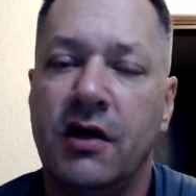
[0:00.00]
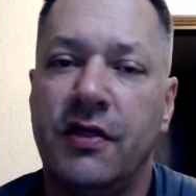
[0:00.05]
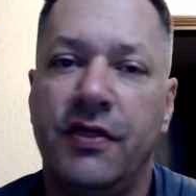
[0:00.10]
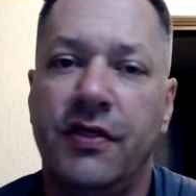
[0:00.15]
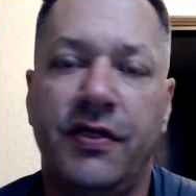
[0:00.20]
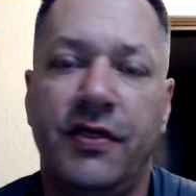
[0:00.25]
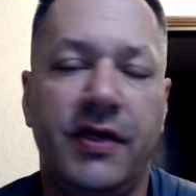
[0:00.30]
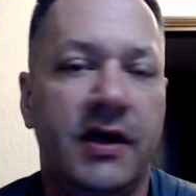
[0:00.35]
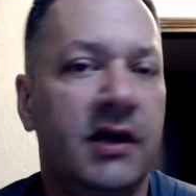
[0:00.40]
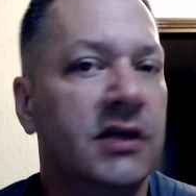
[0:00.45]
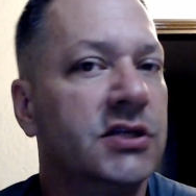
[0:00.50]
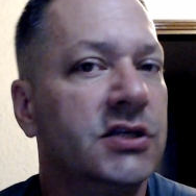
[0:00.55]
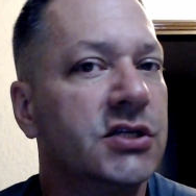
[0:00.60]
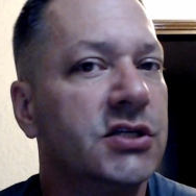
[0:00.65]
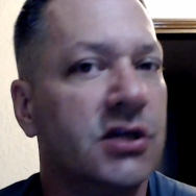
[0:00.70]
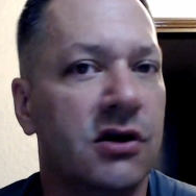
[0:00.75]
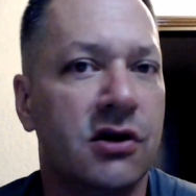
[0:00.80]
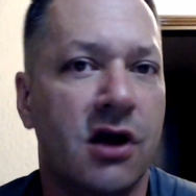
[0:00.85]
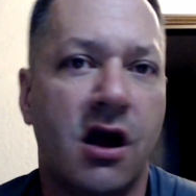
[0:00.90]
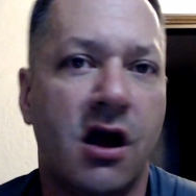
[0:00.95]
Things
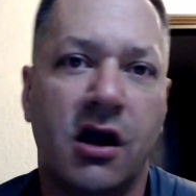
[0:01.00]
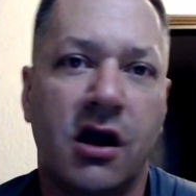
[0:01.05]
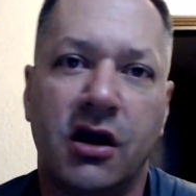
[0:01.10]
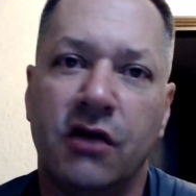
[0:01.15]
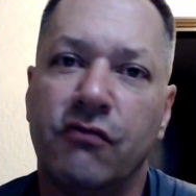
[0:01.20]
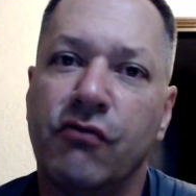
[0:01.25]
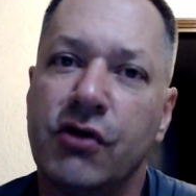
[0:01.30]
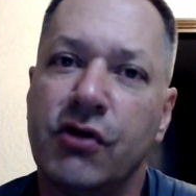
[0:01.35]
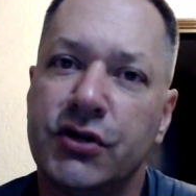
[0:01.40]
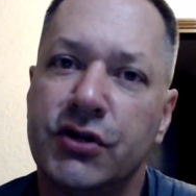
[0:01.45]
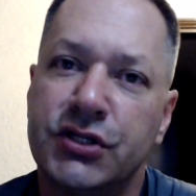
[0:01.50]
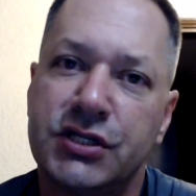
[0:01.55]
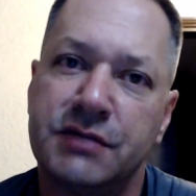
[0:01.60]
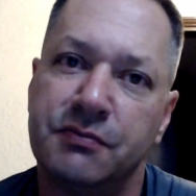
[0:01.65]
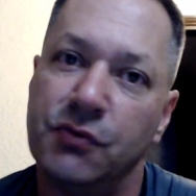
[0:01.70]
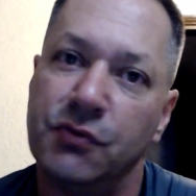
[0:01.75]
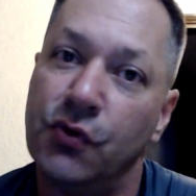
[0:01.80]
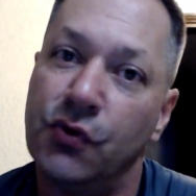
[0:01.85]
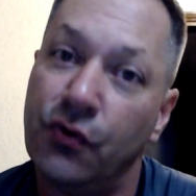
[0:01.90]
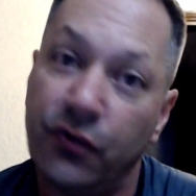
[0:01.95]
are not going to run
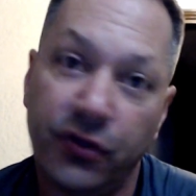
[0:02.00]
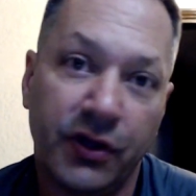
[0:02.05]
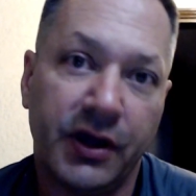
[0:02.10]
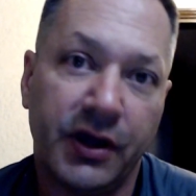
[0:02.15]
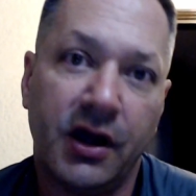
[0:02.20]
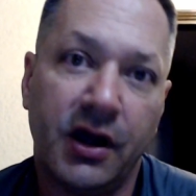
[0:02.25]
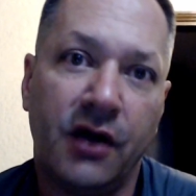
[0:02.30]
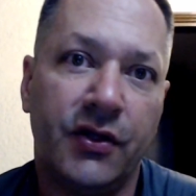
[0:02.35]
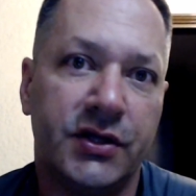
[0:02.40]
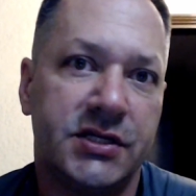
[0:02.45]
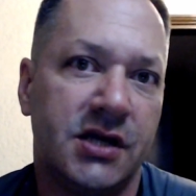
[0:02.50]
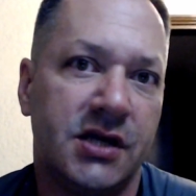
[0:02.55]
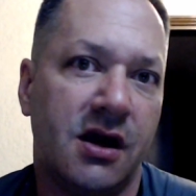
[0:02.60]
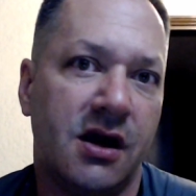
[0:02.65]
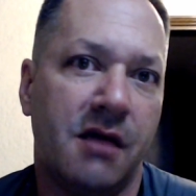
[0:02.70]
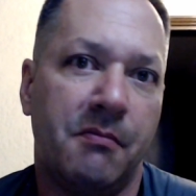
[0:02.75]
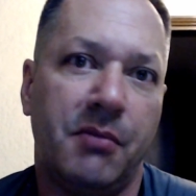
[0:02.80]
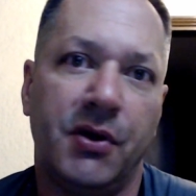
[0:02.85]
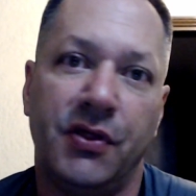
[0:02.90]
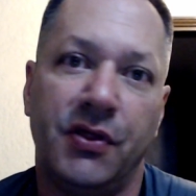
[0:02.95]
smoothly all the
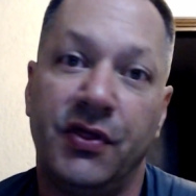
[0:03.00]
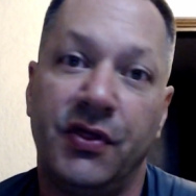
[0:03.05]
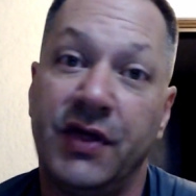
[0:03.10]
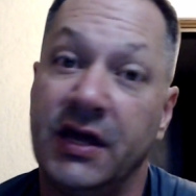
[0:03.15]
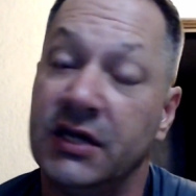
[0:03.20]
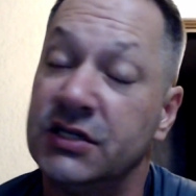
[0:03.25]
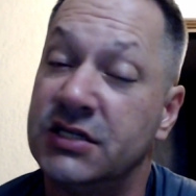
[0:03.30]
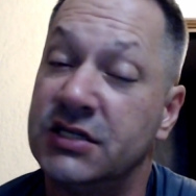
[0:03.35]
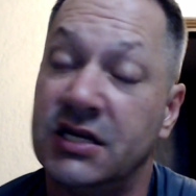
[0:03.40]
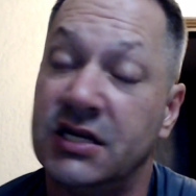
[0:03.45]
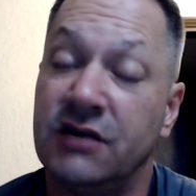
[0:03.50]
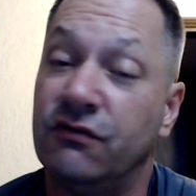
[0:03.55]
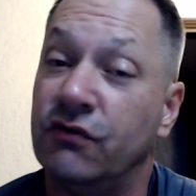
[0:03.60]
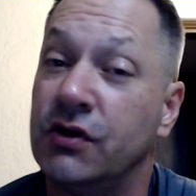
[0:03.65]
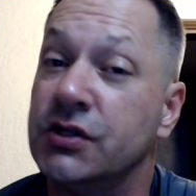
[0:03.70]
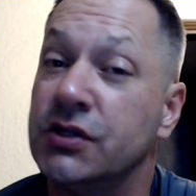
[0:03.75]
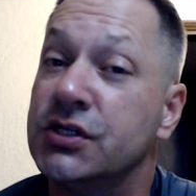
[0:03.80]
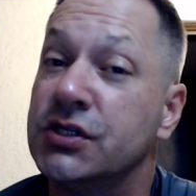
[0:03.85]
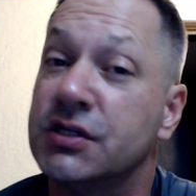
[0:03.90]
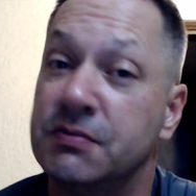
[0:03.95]
time, but things didn't
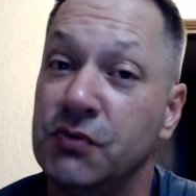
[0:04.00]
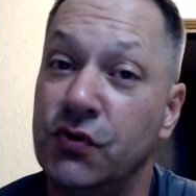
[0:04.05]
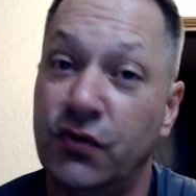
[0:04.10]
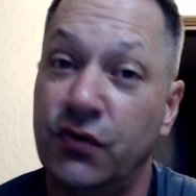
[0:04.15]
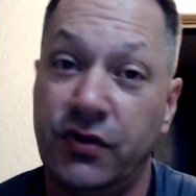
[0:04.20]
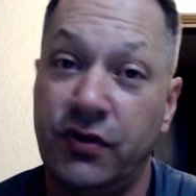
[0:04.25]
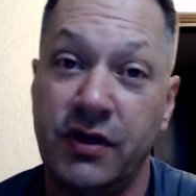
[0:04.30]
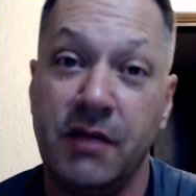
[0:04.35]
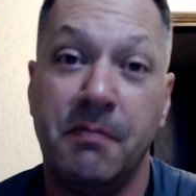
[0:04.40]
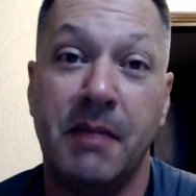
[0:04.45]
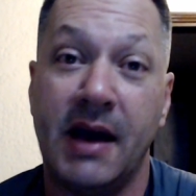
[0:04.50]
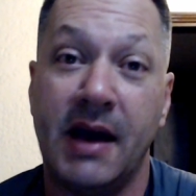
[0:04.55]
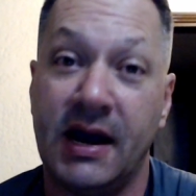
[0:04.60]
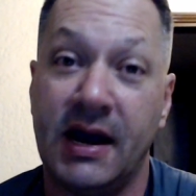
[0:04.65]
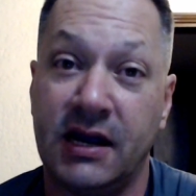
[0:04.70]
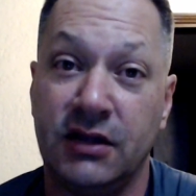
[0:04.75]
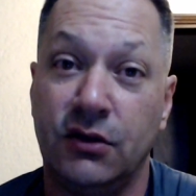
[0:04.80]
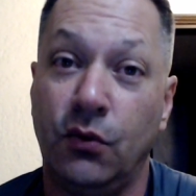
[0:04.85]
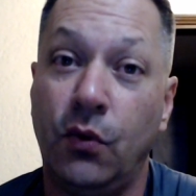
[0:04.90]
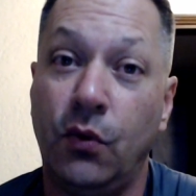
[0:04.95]
run smoothly
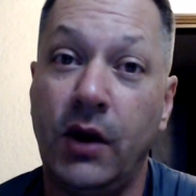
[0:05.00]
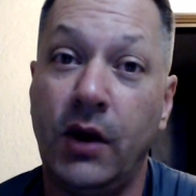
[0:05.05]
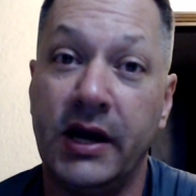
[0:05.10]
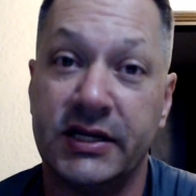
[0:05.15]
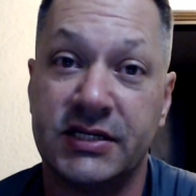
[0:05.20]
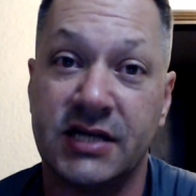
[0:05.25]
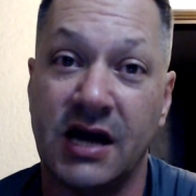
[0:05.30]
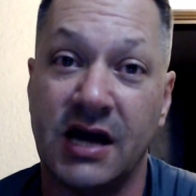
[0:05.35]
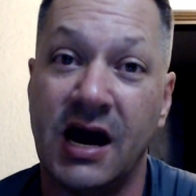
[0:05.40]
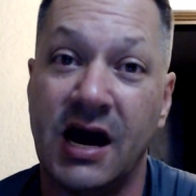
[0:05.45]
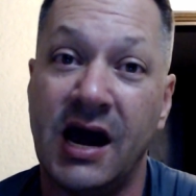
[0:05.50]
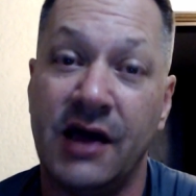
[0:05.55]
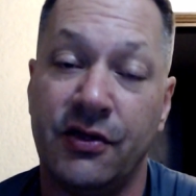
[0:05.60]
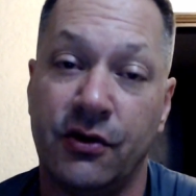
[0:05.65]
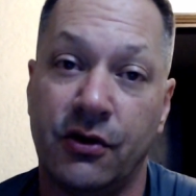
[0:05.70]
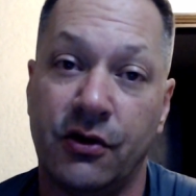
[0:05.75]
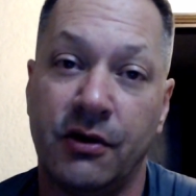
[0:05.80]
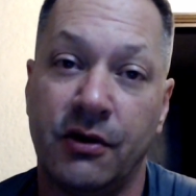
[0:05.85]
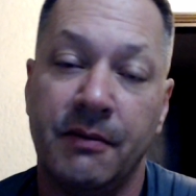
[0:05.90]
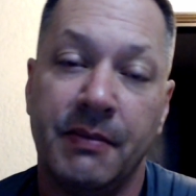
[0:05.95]
back in the West
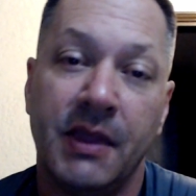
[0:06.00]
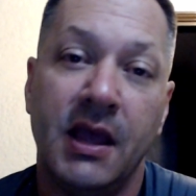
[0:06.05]
either.